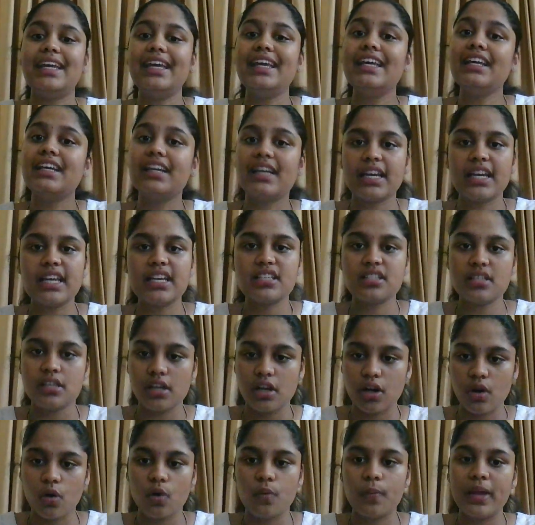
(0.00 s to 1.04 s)
increase in
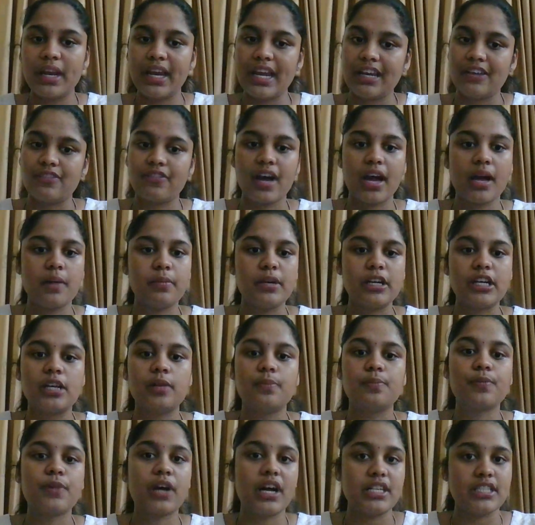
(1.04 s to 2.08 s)
global environmental
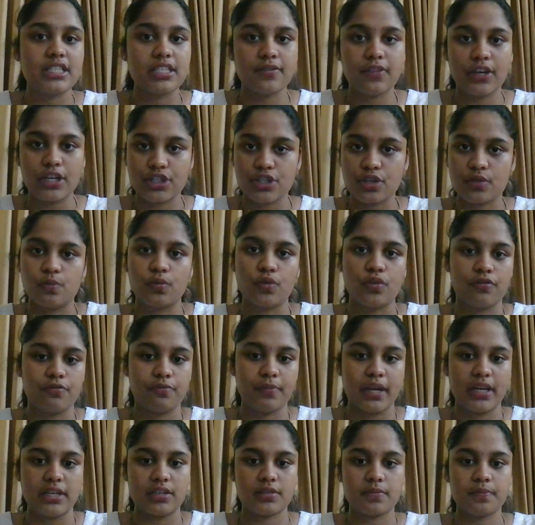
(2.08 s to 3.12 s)
conservation
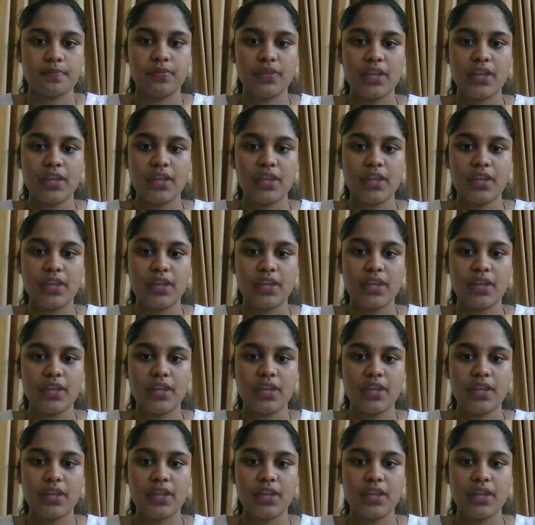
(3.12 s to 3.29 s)
movement.